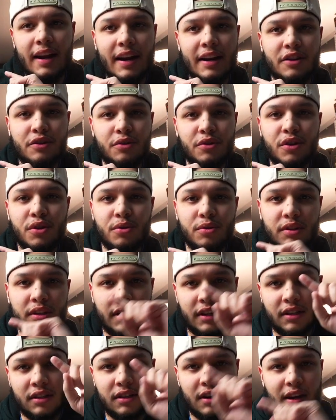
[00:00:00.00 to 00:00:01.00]
I do use
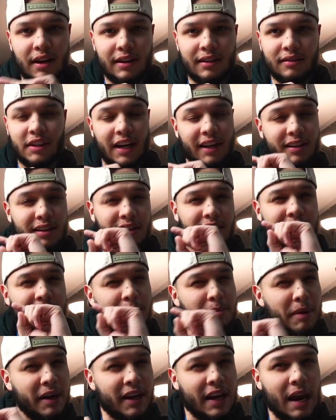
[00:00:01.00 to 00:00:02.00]
that's not technically
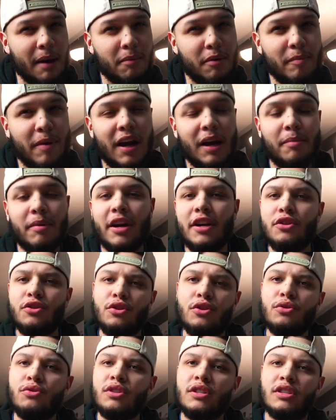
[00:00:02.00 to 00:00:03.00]
in my camera bag, but I do
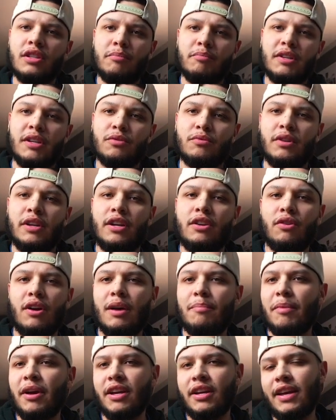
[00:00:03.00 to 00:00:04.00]
use it sometimes when I don't
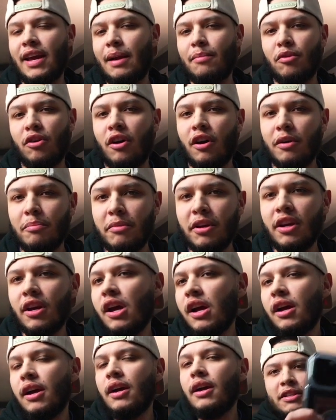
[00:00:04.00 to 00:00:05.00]
have my camera on me,
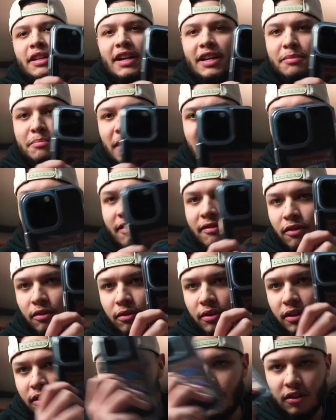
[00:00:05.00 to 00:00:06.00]
but that is my
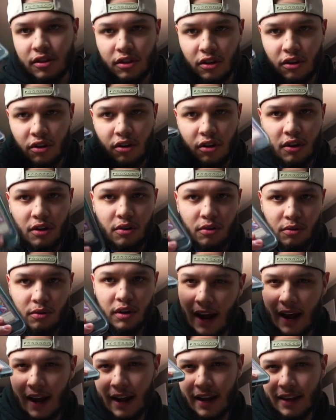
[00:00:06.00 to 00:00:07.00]
iPhone. So
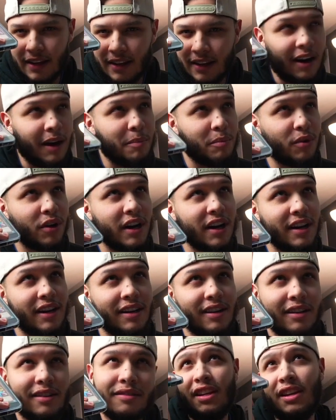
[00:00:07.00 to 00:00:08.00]
I
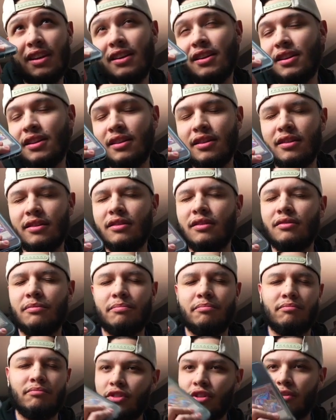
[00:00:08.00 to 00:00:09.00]
upgraded
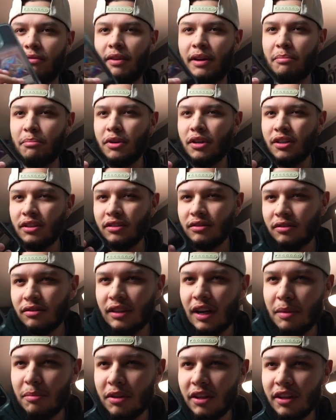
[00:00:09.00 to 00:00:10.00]
in November,
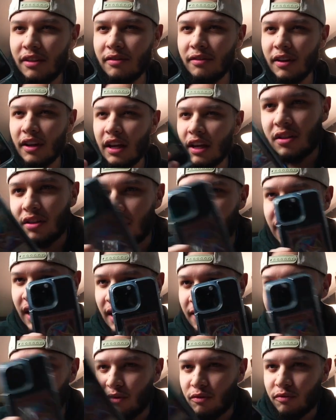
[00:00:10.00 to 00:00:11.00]
I believe, to the
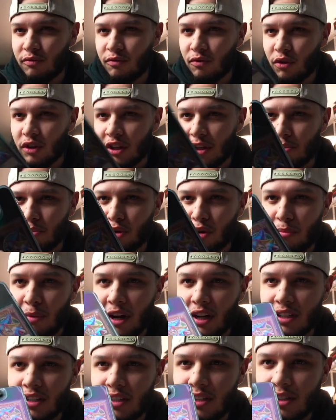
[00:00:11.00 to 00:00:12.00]
iPhone 14 Pro
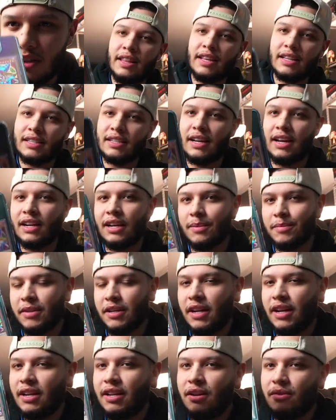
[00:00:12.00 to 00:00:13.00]
Max. So this guy comes in
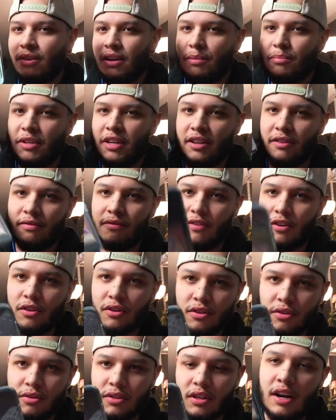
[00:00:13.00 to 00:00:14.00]
handy when I'm taking
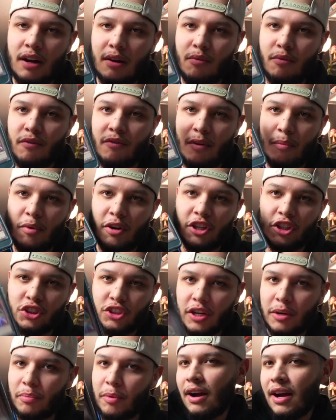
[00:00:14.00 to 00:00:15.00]
photos, if I'm on a
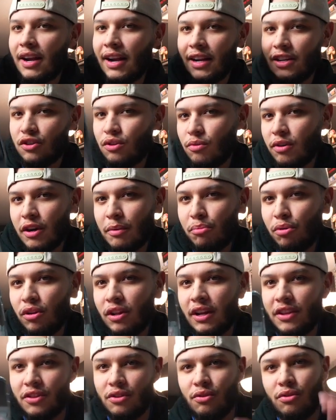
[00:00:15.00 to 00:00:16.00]
trip and I don't want to
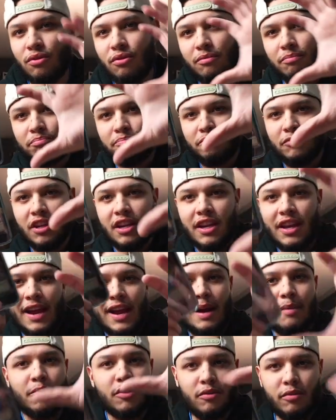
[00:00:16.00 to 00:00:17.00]
pull out the whole
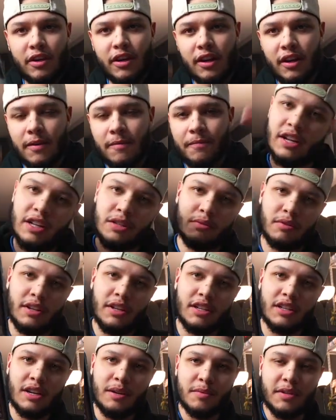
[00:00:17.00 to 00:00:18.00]
camera rig. That's where
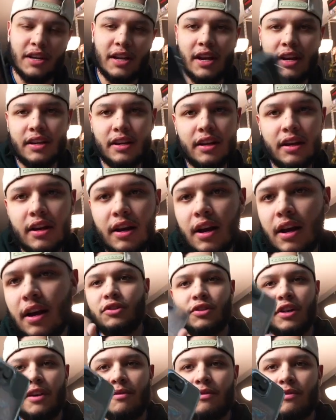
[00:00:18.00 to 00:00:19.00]
this comes in handy.
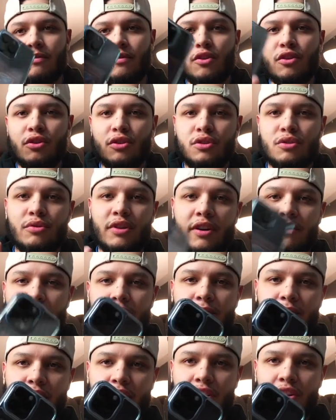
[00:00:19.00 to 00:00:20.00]
Great for photos, great
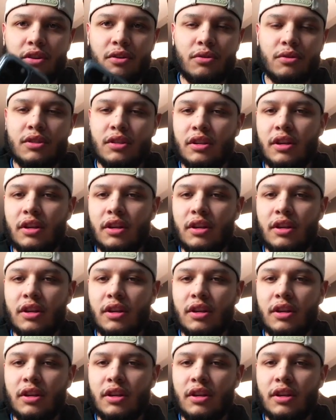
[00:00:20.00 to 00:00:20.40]
for videos,